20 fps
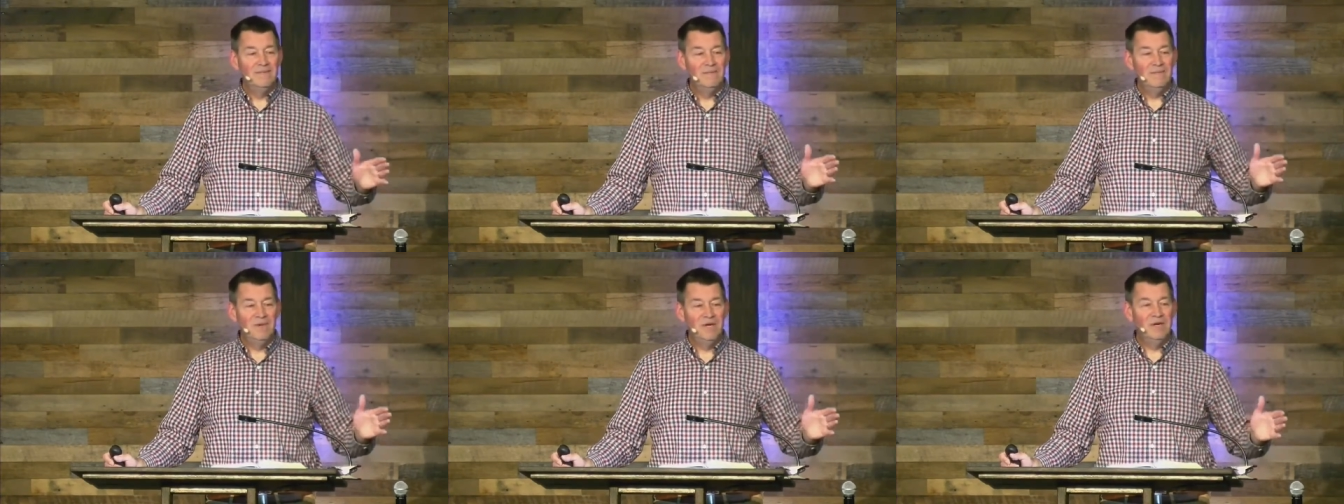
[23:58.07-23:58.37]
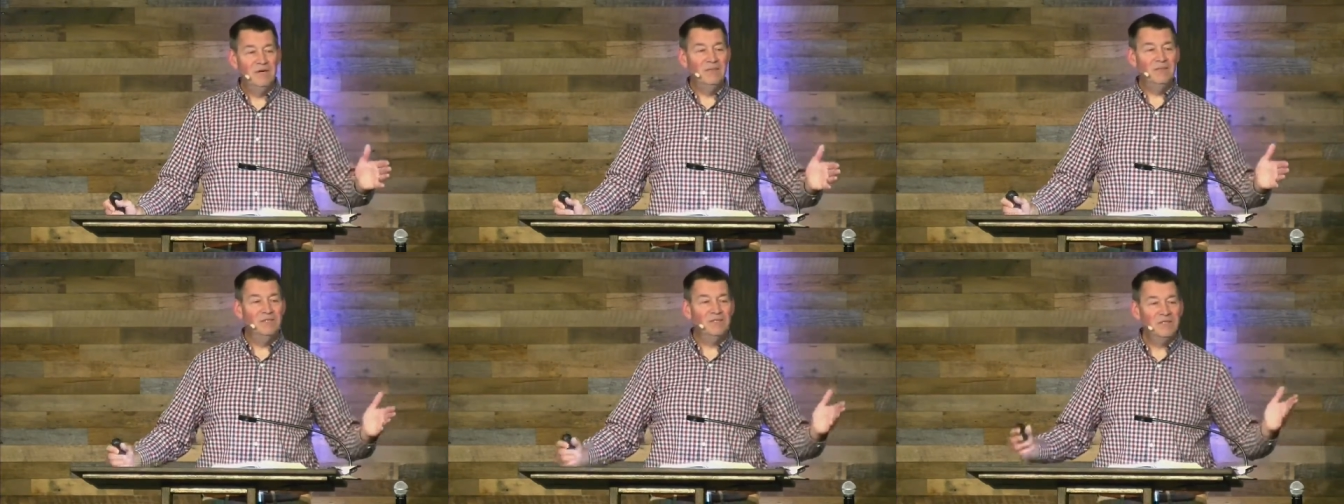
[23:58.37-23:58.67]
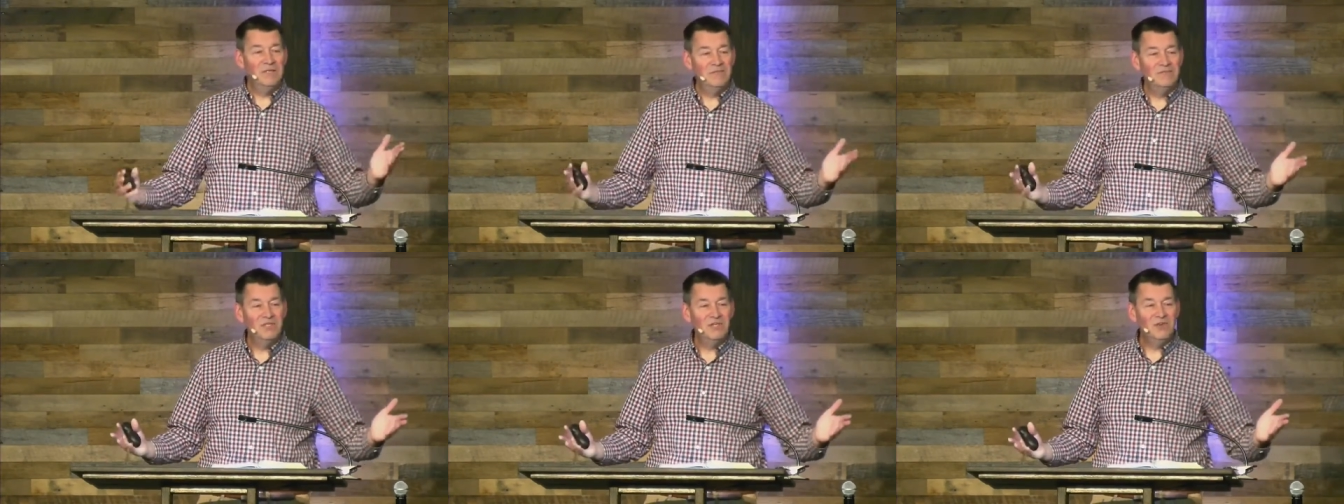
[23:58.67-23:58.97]
But it almost
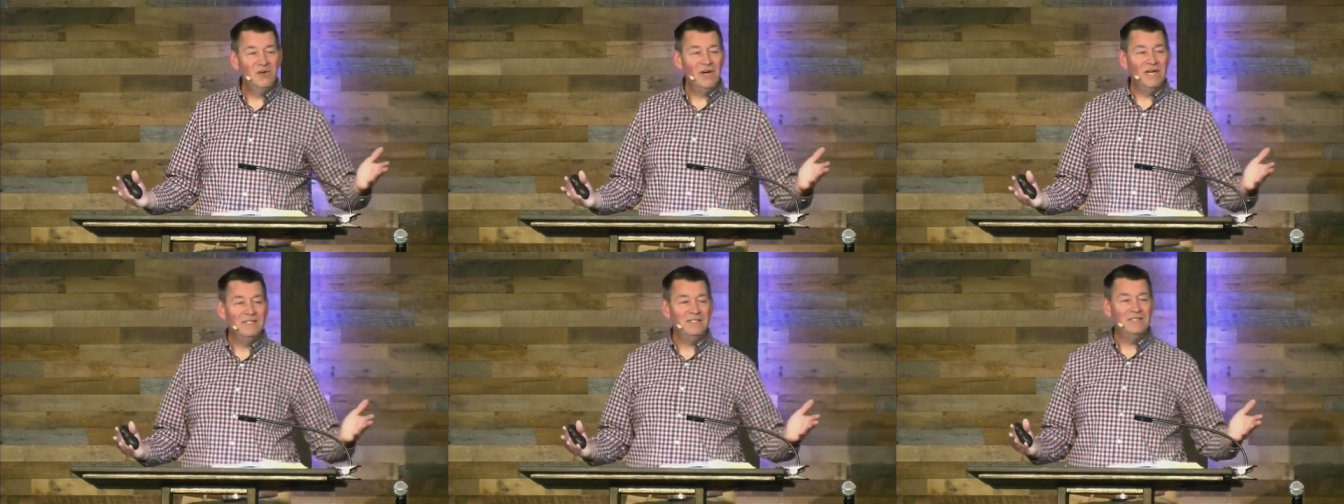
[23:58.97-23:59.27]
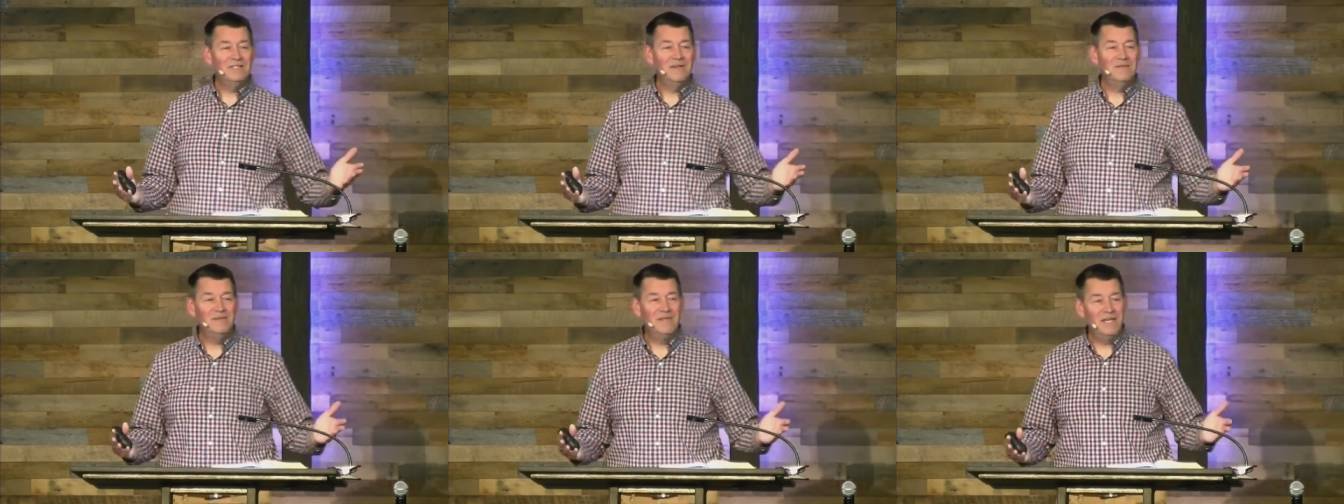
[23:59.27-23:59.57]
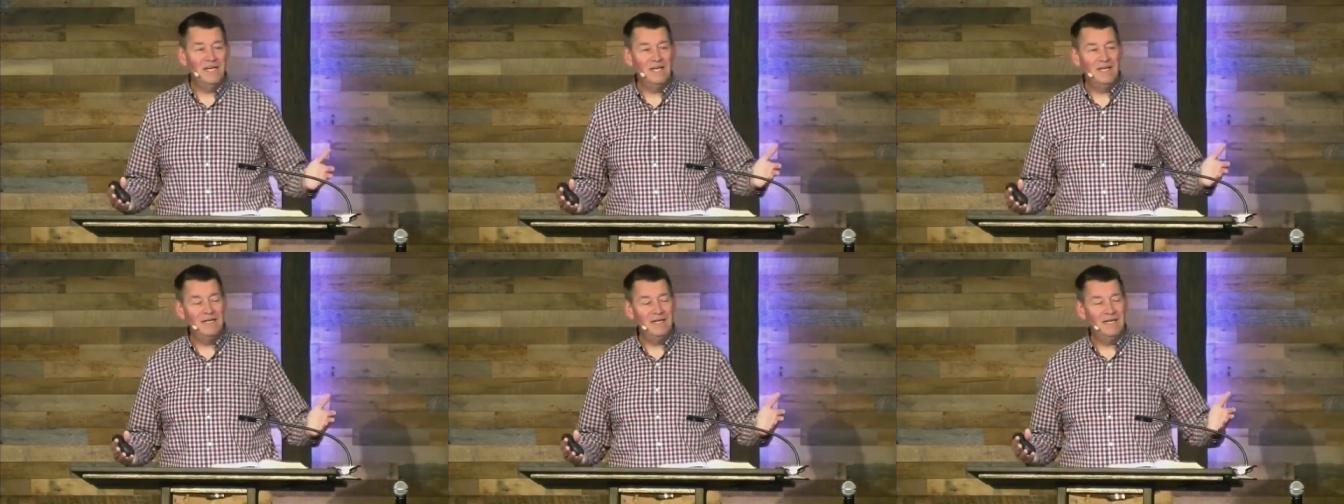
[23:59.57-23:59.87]
comes across as if
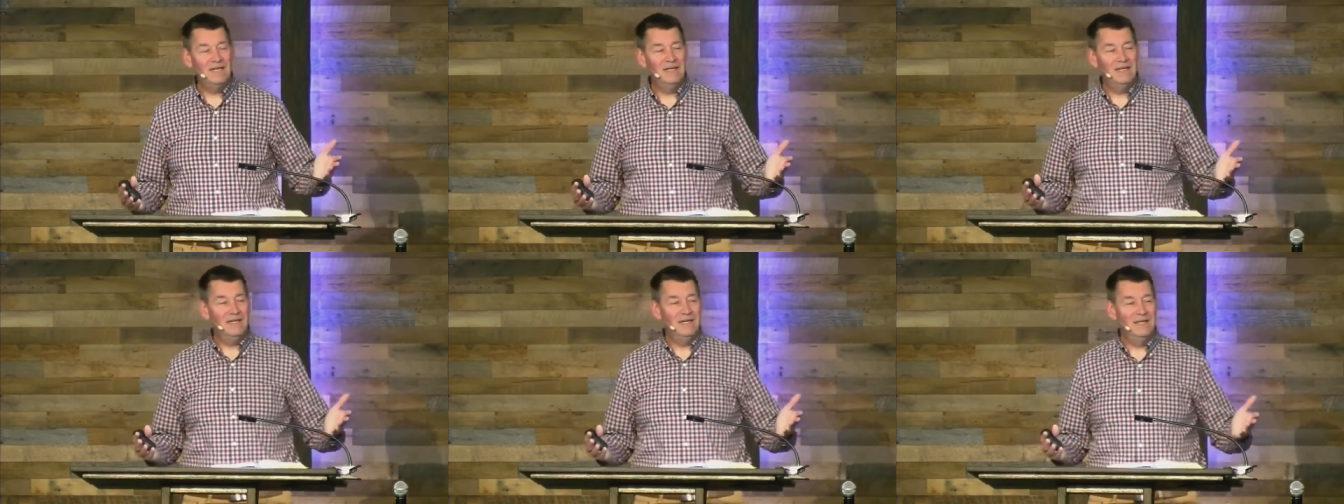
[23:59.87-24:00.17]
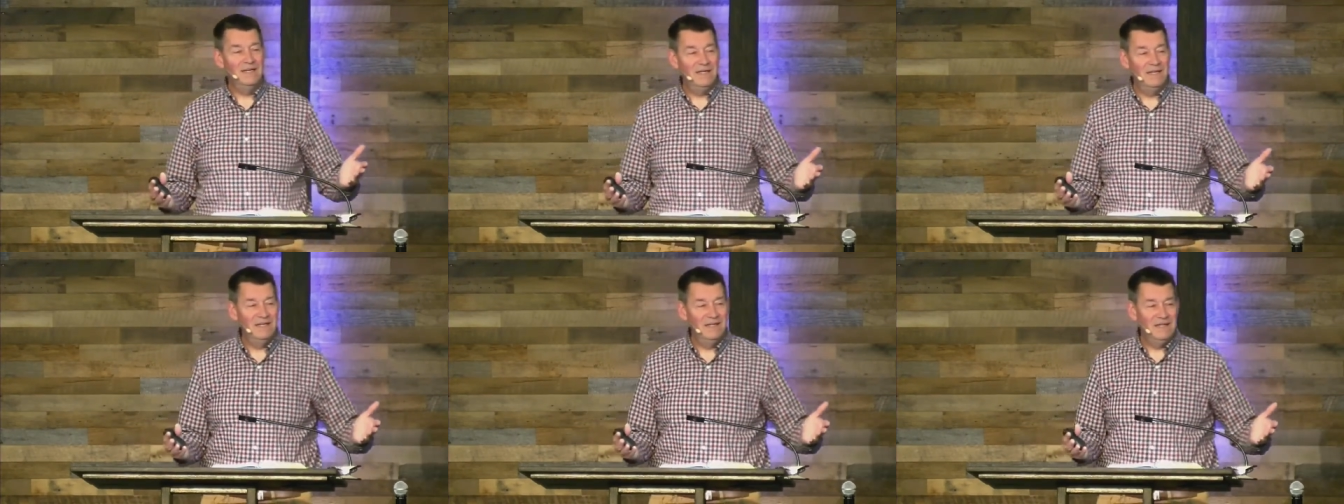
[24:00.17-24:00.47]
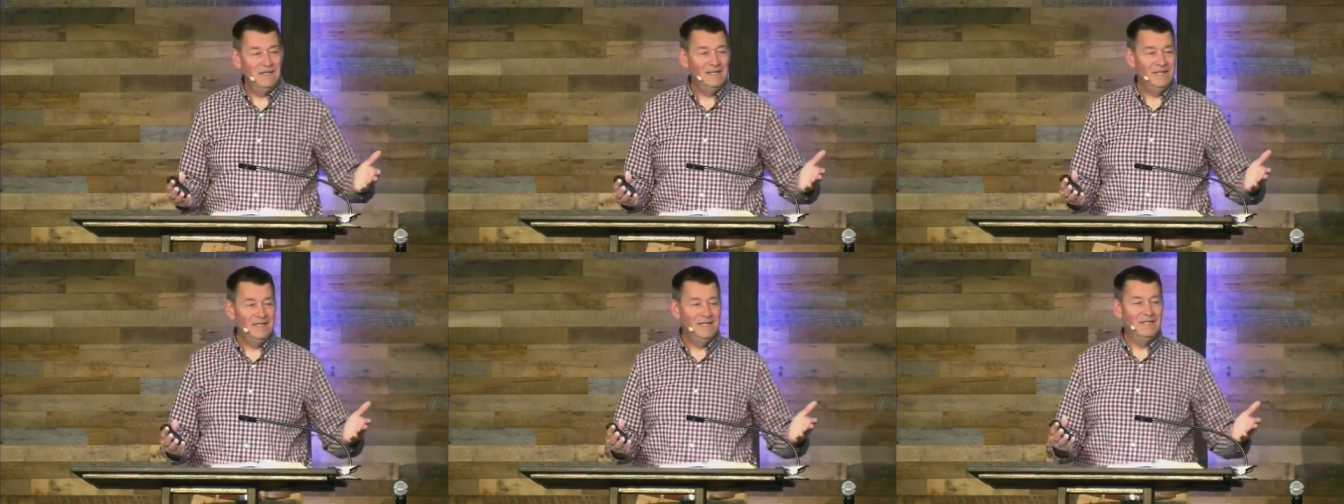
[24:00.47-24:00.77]
they,
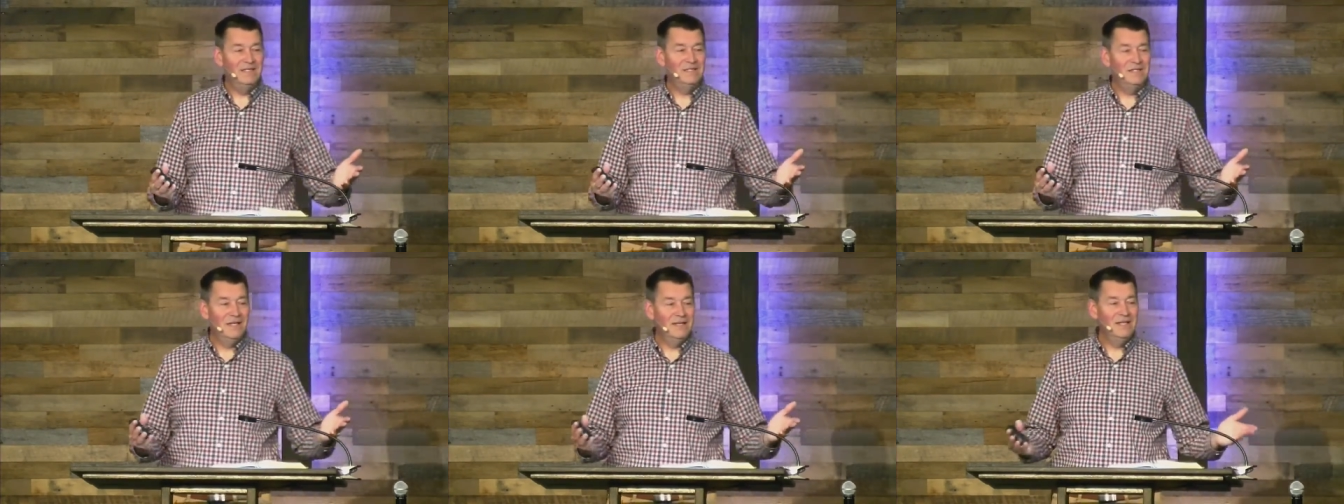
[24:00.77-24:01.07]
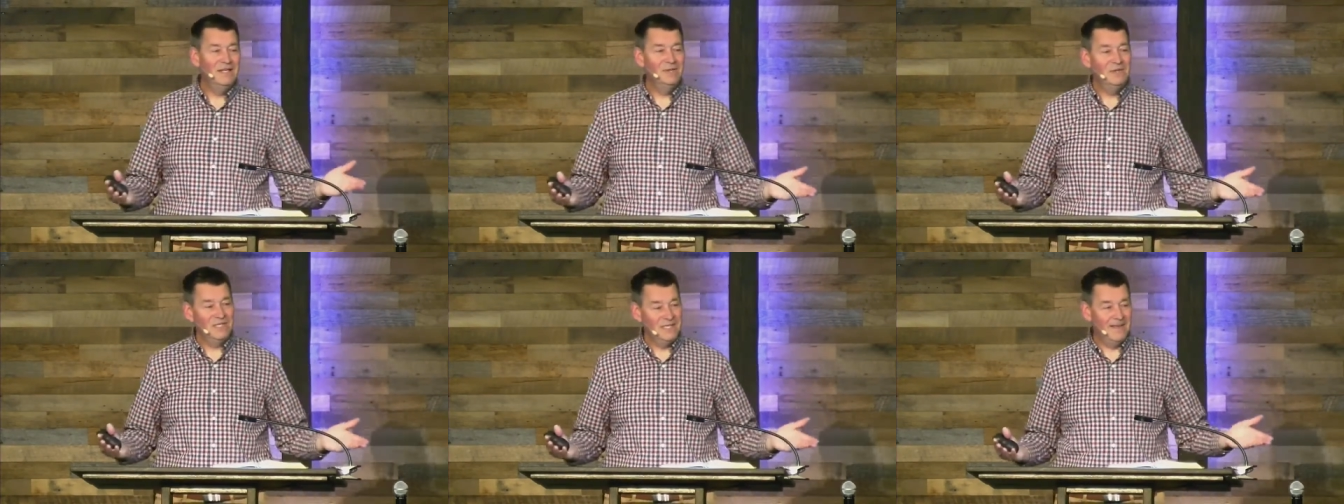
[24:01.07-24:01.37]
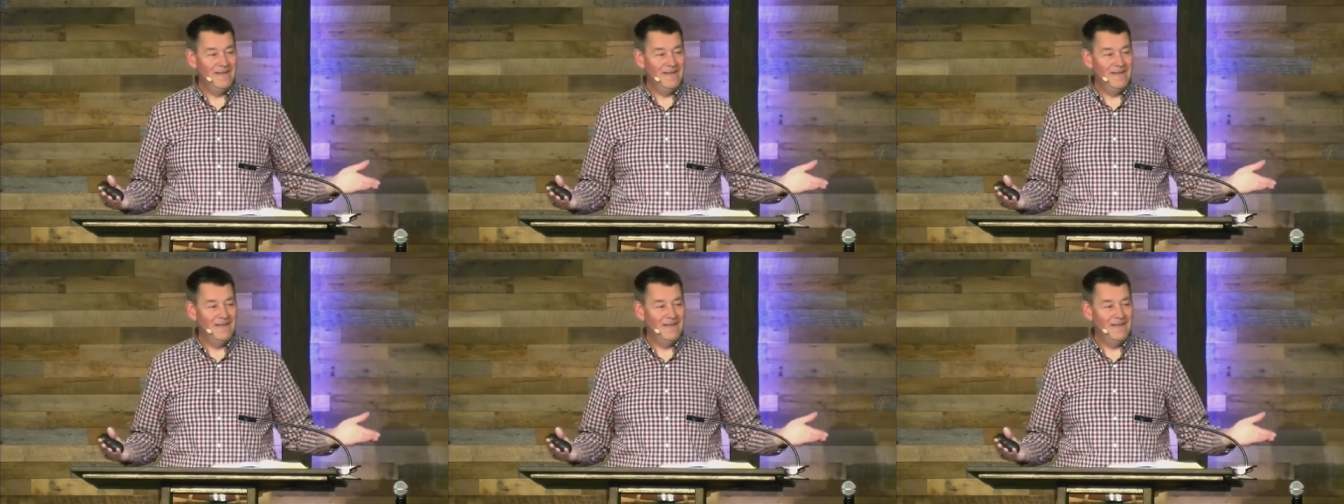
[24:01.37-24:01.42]
he just suddenly wasn't